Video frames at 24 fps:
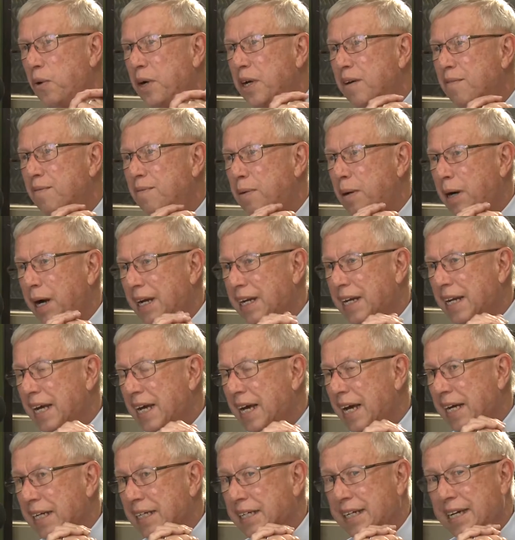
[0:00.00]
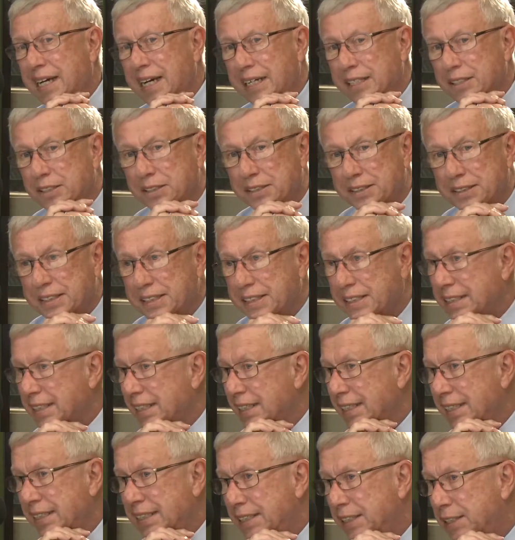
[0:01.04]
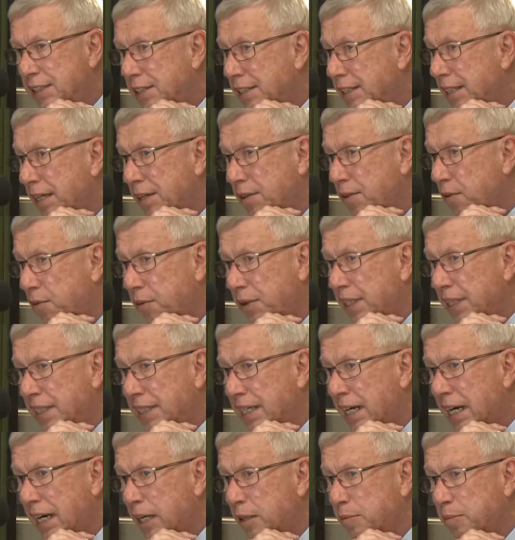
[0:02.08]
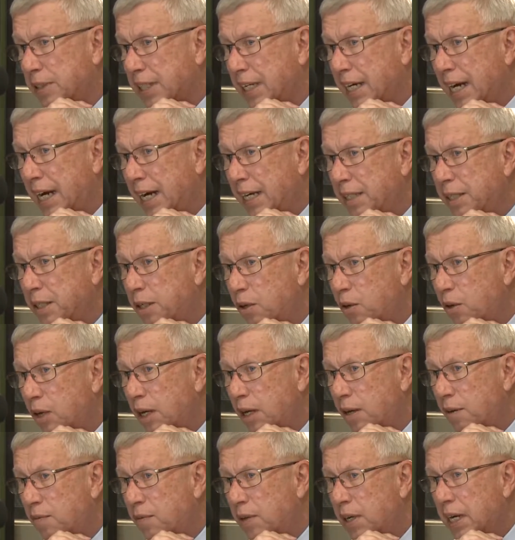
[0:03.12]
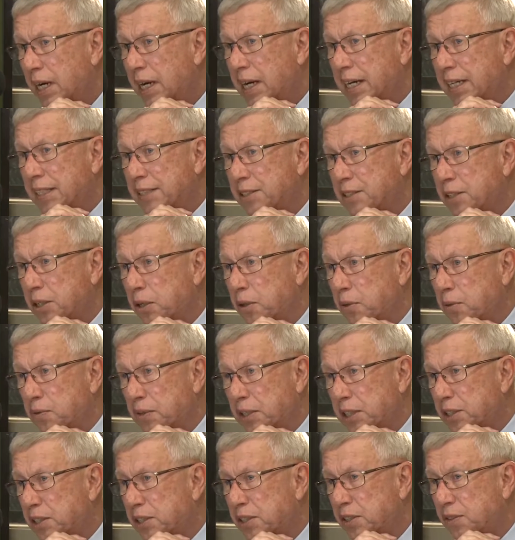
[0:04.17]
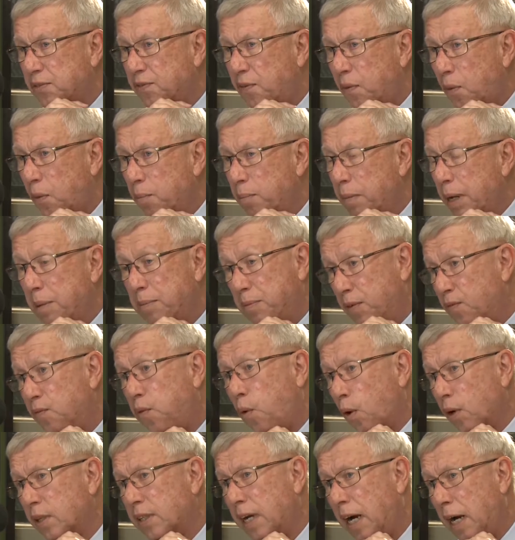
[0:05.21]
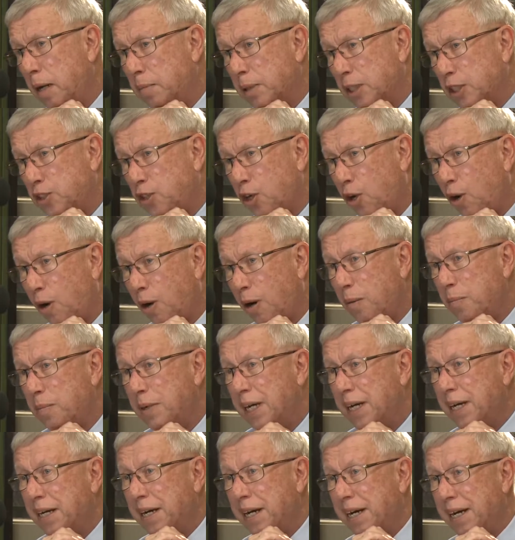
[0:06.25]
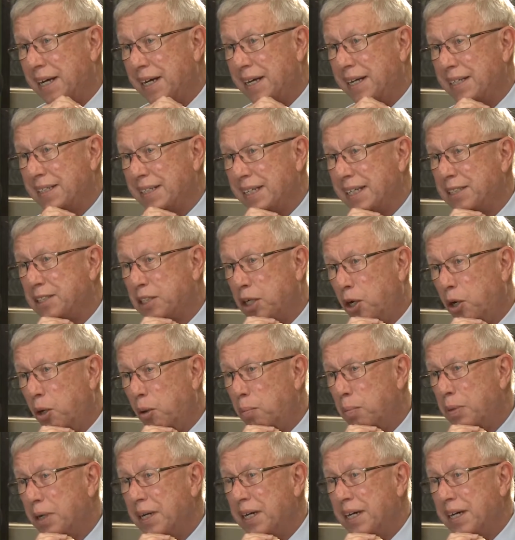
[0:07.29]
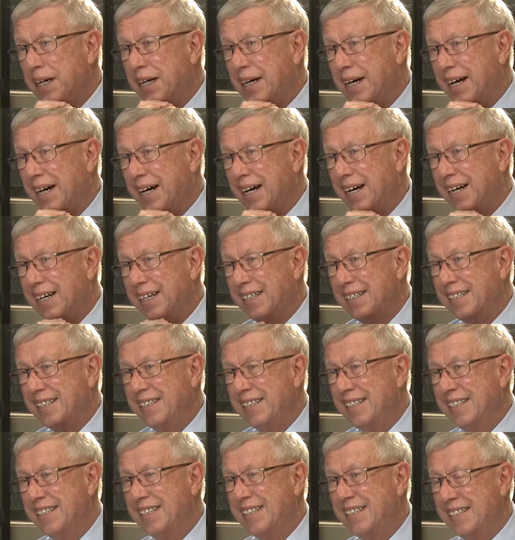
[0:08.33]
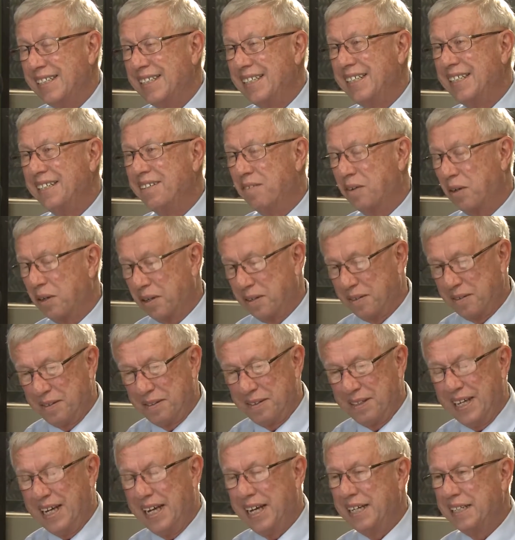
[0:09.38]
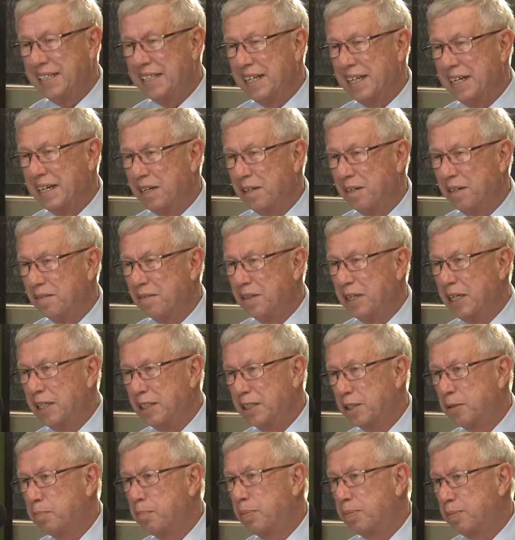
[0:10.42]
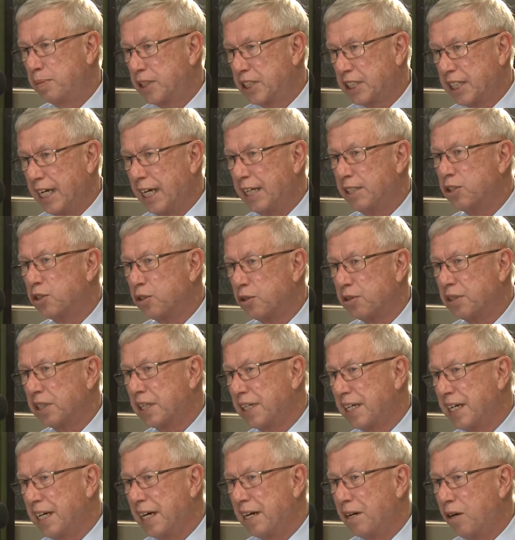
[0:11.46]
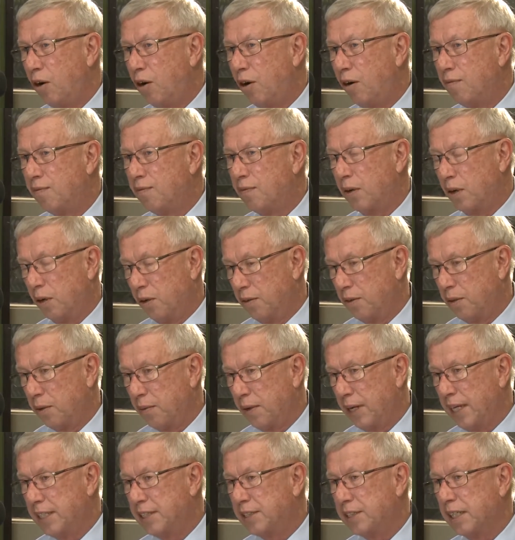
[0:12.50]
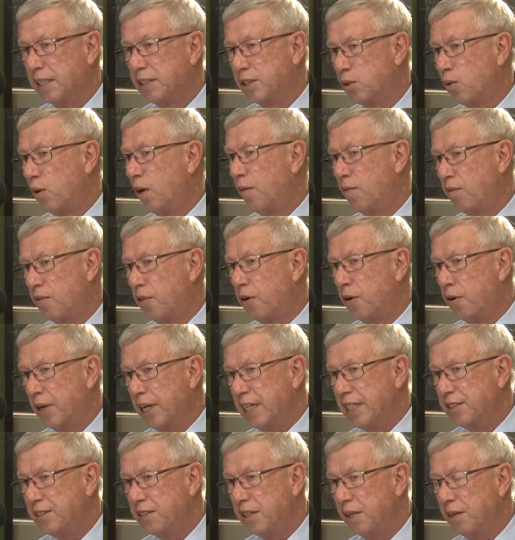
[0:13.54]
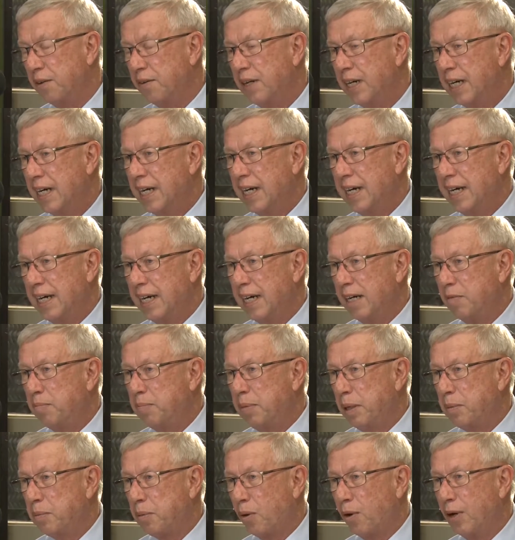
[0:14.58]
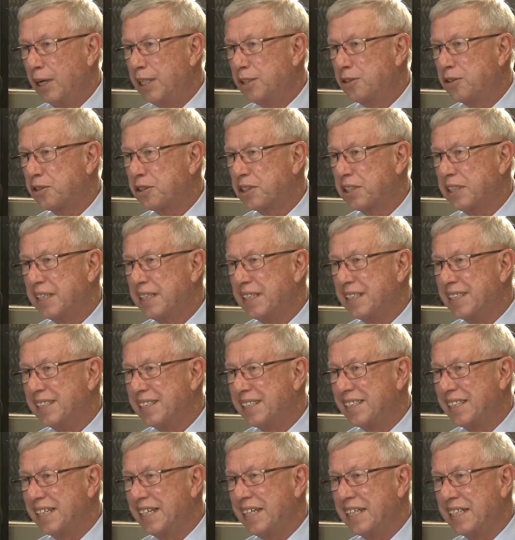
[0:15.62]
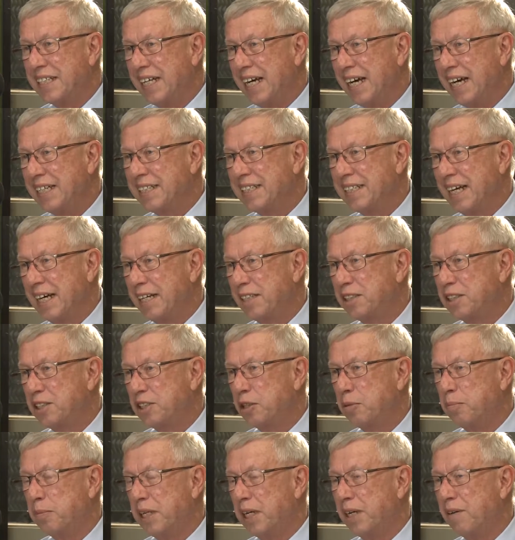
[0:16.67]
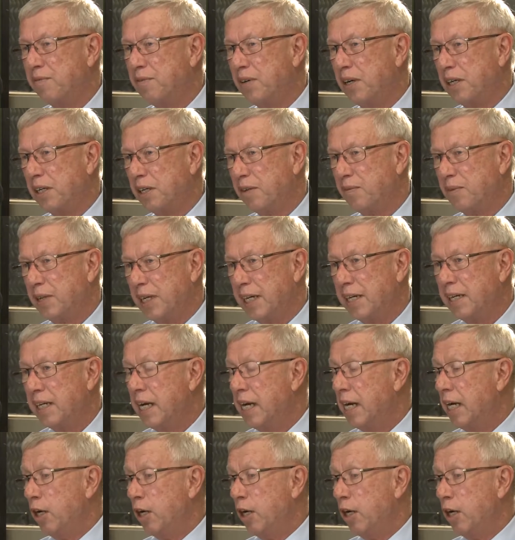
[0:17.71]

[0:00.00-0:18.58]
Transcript: We have probably had to cancel this at least uh, three times that I know of. So this is for maybe fourth time a charm. Uh, let's hope. Uh, Fingers crossed. Uh, and it's scheduled to kick off uh, the race at 12:30. So if people are interested in seeing that, that should be a fun event.